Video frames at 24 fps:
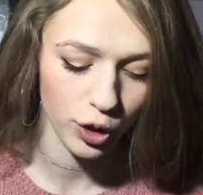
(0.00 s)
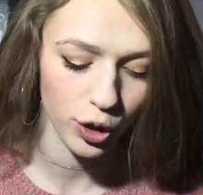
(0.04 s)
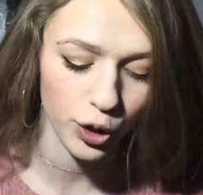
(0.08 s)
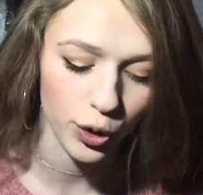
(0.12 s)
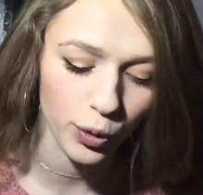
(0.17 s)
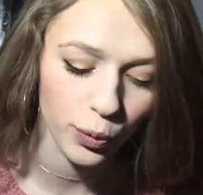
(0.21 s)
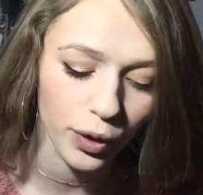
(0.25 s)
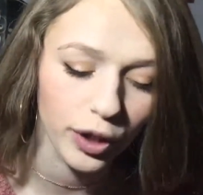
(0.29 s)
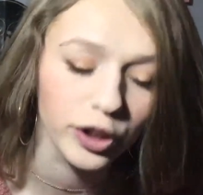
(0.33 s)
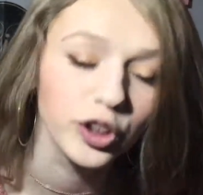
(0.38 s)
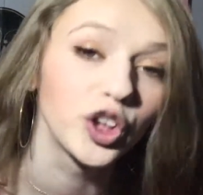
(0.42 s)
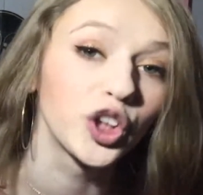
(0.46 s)

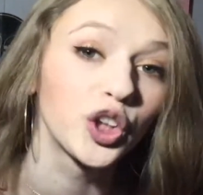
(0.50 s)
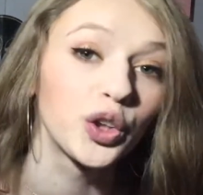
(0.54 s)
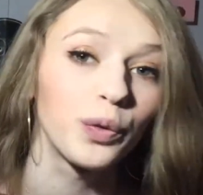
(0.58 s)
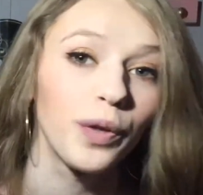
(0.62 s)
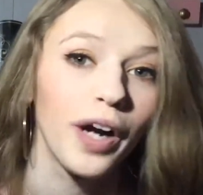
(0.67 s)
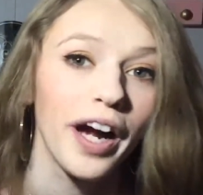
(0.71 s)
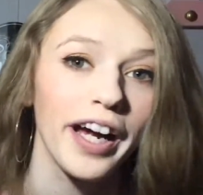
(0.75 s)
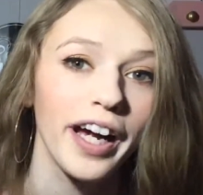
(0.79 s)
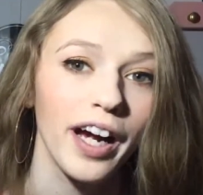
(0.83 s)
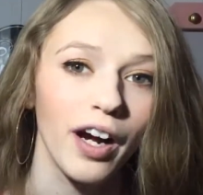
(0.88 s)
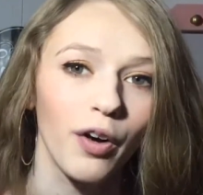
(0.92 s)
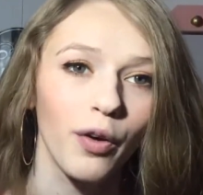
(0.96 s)
to
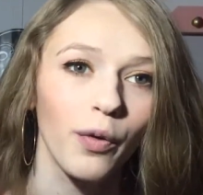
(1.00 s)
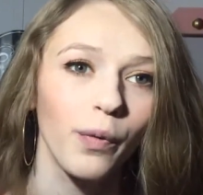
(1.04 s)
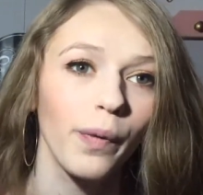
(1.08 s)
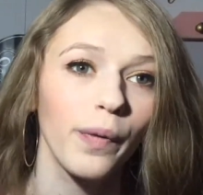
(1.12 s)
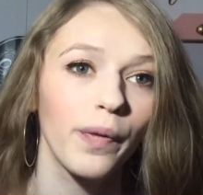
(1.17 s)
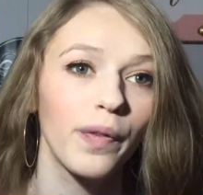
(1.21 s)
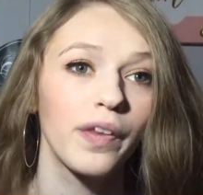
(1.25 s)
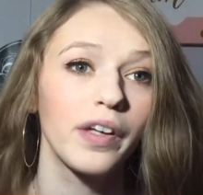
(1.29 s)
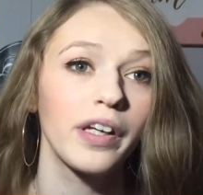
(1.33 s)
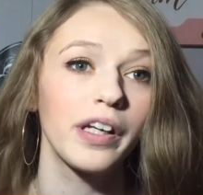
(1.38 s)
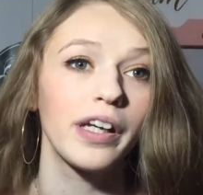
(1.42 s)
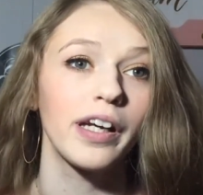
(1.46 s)
try out
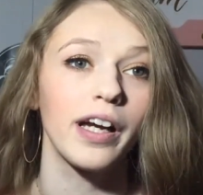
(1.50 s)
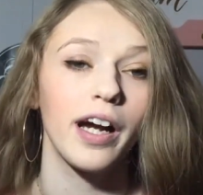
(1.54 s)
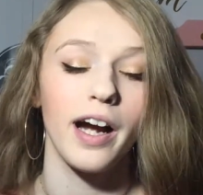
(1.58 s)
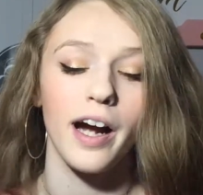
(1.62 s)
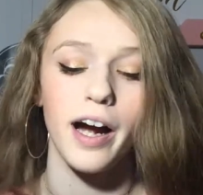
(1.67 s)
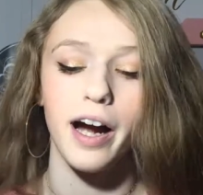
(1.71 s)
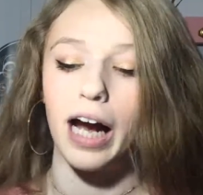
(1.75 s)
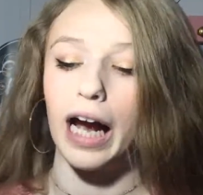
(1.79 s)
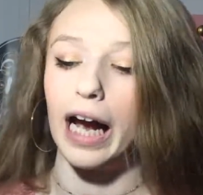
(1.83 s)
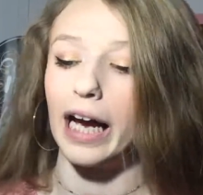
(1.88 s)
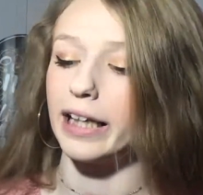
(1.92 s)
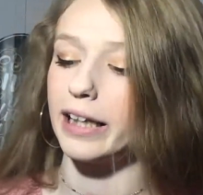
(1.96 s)
the
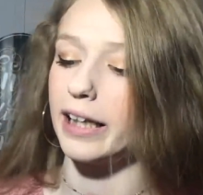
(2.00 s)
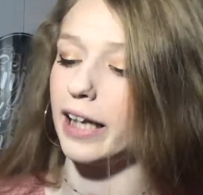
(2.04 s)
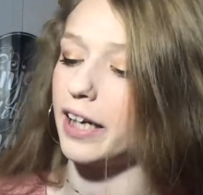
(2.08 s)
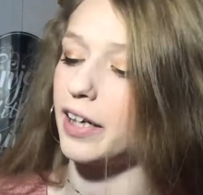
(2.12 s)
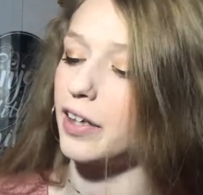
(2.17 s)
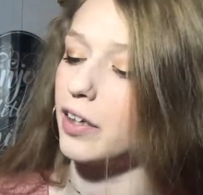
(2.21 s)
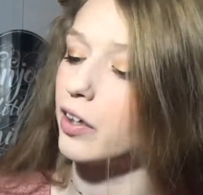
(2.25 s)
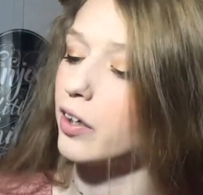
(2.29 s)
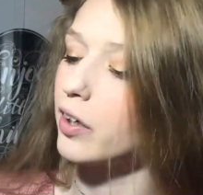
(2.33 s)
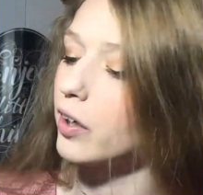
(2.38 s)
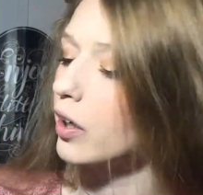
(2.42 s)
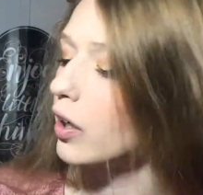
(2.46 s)

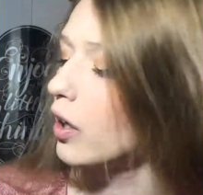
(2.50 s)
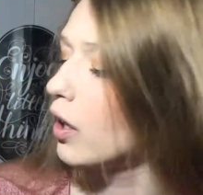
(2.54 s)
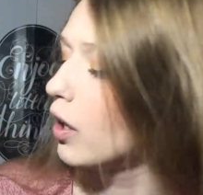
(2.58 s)
highlighter.